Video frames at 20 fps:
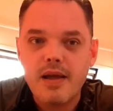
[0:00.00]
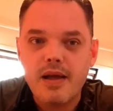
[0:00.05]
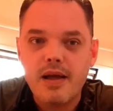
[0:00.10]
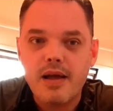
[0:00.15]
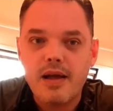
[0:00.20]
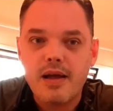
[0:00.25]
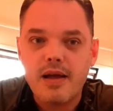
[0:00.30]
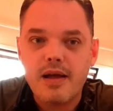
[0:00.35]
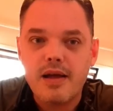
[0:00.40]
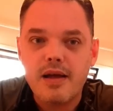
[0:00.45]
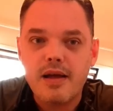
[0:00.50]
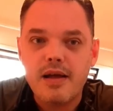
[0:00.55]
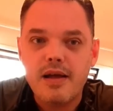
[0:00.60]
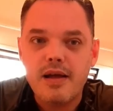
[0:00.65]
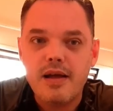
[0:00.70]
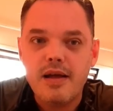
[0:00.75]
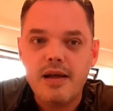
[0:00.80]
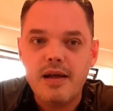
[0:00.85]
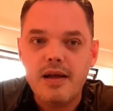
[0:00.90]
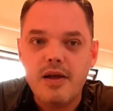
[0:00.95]

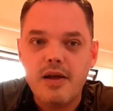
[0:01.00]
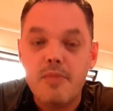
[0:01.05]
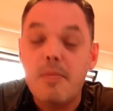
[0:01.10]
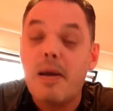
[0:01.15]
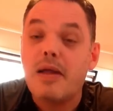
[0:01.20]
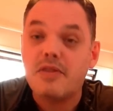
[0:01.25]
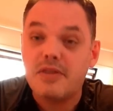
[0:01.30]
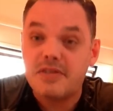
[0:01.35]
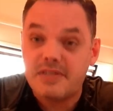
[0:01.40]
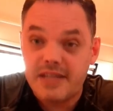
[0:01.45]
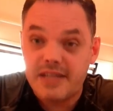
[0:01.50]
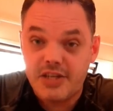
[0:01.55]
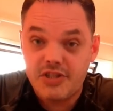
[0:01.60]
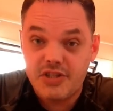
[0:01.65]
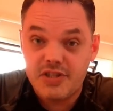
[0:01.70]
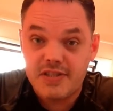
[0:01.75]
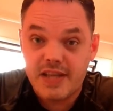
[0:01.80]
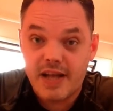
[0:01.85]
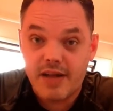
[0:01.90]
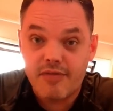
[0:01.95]
about the stage
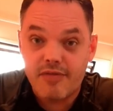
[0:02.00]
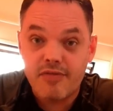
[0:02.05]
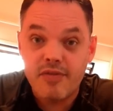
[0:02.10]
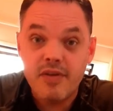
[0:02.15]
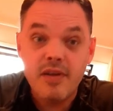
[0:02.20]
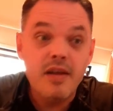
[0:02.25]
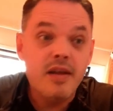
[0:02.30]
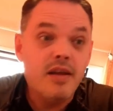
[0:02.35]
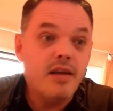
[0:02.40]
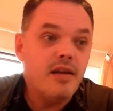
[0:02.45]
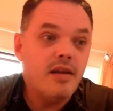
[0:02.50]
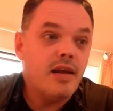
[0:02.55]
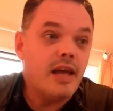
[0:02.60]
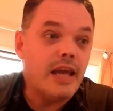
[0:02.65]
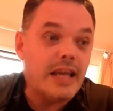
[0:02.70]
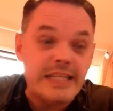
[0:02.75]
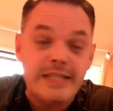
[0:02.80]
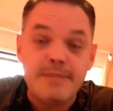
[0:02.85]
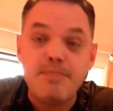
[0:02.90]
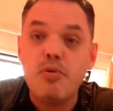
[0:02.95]
itself.
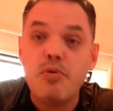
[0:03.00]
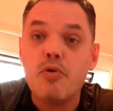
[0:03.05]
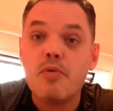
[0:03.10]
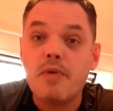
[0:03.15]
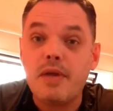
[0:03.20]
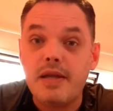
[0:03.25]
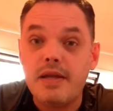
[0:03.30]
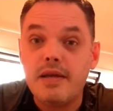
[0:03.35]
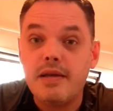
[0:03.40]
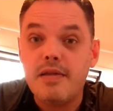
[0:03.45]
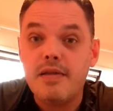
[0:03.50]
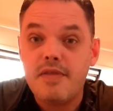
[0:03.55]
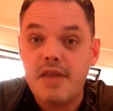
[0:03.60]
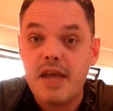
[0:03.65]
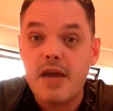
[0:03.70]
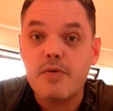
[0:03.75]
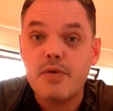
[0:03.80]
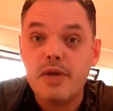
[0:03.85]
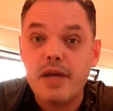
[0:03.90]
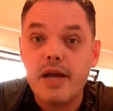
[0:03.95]
Exploring
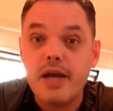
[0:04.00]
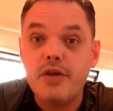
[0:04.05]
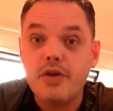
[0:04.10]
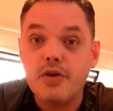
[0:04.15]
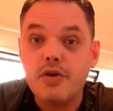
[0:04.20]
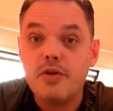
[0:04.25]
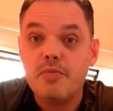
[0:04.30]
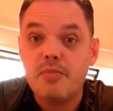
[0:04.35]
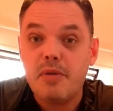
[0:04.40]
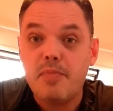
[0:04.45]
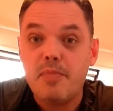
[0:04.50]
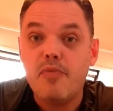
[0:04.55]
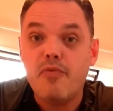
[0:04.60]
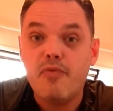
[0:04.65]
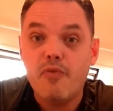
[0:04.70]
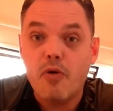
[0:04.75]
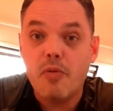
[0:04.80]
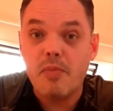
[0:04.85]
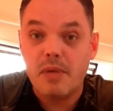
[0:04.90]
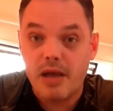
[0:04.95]
the area you're going to be
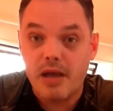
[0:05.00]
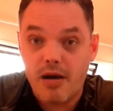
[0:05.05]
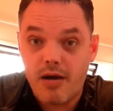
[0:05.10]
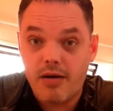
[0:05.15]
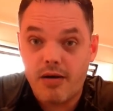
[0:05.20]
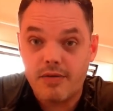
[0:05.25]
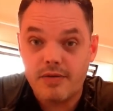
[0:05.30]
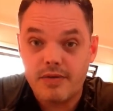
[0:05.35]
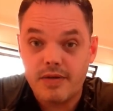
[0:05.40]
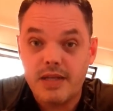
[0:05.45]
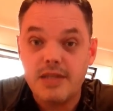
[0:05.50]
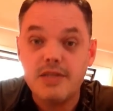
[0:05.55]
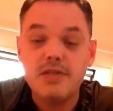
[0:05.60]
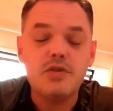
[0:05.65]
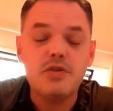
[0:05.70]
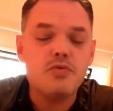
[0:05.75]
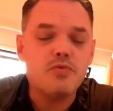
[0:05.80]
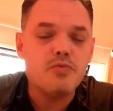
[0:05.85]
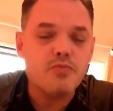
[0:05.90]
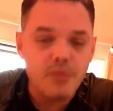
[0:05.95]
performing on.
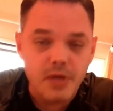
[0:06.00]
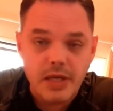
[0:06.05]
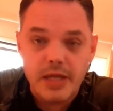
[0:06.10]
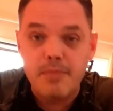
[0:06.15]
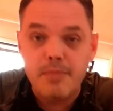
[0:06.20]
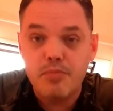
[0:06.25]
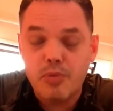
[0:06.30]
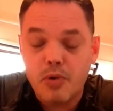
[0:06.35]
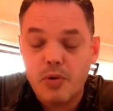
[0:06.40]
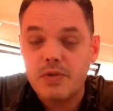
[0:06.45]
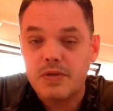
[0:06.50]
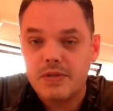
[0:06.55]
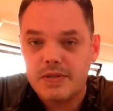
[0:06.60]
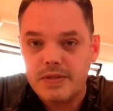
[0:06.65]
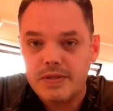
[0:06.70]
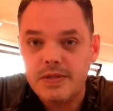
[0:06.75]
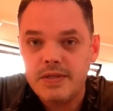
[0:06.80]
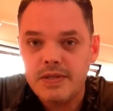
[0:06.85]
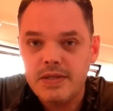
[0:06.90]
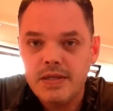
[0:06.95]
It's really
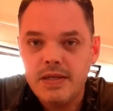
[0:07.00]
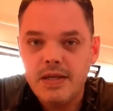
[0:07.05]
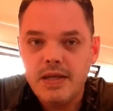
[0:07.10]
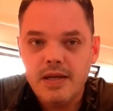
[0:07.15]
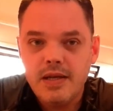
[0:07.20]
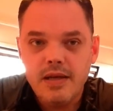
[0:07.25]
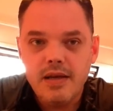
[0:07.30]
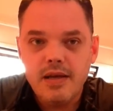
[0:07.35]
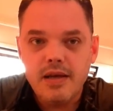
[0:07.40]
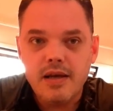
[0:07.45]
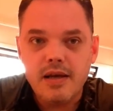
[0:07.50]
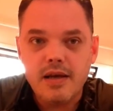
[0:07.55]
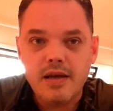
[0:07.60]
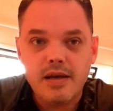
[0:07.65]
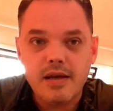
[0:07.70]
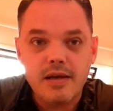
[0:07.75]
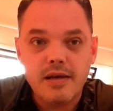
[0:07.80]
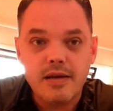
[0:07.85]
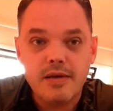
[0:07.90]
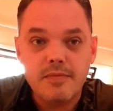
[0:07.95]
important.
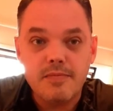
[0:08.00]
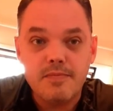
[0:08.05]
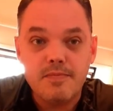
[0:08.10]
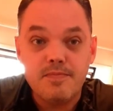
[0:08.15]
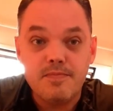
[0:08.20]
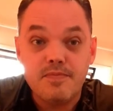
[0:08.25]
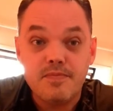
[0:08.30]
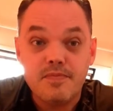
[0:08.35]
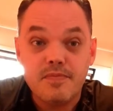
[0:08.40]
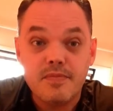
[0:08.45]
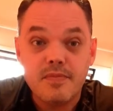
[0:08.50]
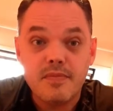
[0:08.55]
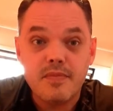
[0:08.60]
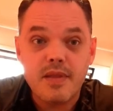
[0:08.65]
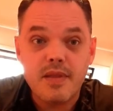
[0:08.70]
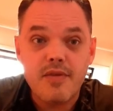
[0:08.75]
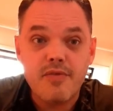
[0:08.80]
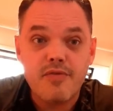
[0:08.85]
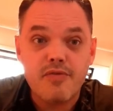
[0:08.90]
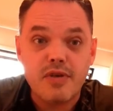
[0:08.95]

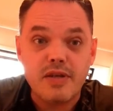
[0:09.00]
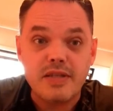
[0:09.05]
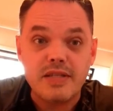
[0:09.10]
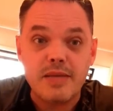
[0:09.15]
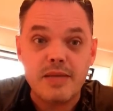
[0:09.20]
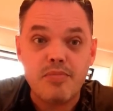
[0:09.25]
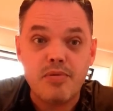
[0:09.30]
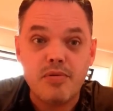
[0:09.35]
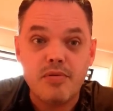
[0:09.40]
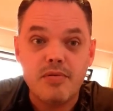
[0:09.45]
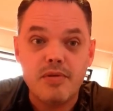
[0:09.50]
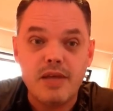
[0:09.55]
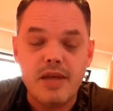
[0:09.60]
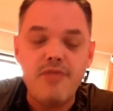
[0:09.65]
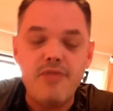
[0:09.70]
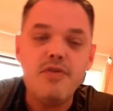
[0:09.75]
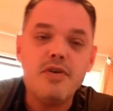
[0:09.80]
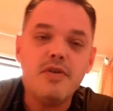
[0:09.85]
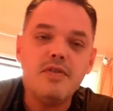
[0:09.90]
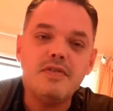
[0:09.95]
For example,
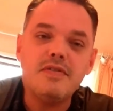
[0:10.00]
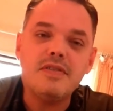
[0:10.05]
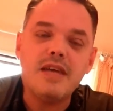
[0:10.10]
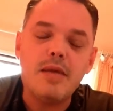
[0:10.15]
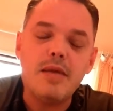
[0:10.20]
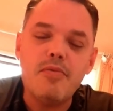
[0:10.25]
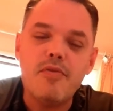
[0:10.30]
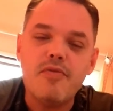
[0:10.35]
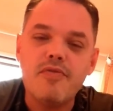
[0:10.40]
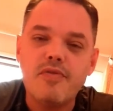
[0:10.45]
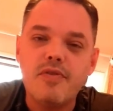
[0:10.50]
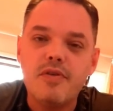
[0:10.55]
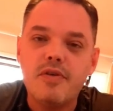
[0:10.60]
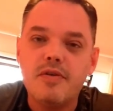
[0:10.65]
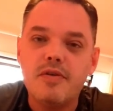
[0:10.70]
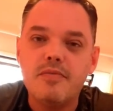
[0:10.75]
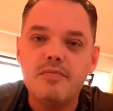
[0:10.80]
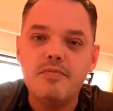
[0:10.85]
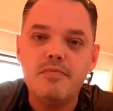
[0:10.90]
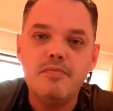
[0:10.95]
if you're the type of
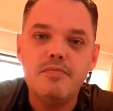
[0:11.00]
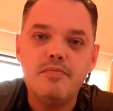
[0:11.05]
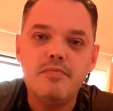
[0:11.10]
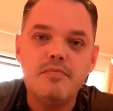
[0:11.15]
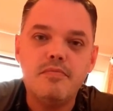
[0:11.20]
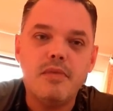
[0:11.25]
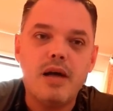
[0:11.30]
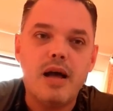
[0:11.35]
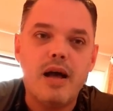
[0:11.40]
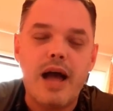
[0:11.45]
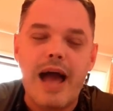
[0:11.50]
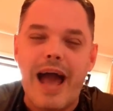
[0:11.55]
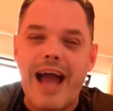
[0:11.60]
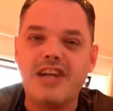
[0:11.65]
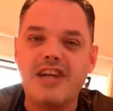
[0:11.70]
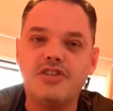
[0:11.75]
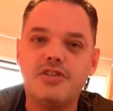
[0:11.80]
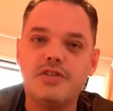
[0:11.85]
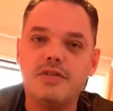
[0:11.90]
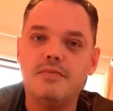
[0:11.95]

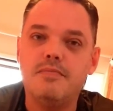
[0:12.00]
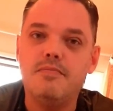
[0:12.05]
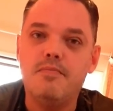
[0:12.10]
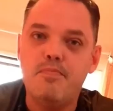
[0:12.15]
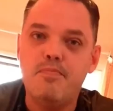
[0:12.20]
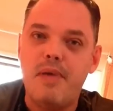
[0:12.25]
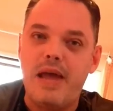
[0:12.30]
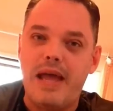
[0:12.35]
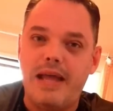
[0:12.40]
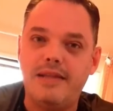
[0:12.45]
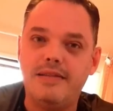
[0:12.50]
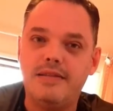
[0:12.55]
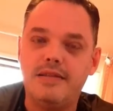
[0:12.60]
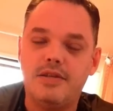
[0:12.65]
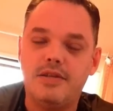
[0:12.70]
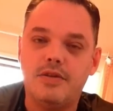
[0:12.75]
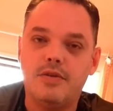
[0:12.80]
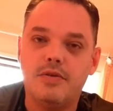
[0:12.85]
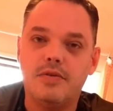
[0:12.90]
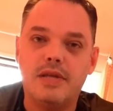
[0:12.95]
action band,
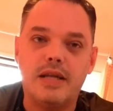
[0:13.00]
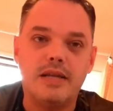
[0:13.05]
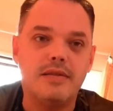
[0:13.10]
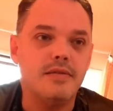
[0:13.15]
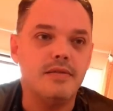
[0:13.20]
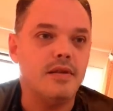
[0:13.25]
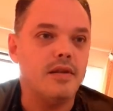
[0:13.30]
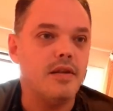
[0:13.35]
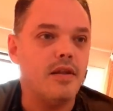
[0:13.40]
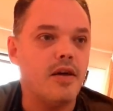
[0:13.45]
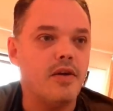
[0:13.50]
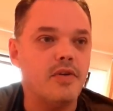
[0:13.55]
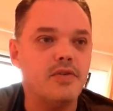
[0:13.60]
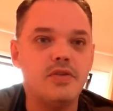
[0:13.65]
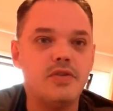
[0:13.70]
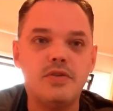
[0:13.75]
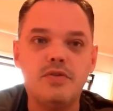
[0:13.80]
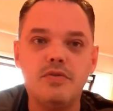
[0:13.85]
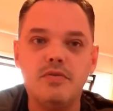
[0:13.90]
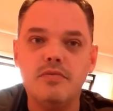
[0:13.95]
you know, that
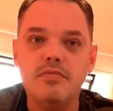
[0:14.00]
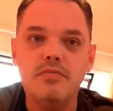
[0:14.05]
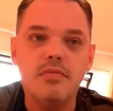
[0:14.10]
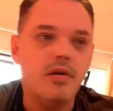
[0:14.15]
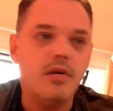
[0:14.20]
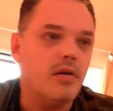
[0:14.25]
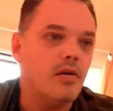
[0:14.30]
loves to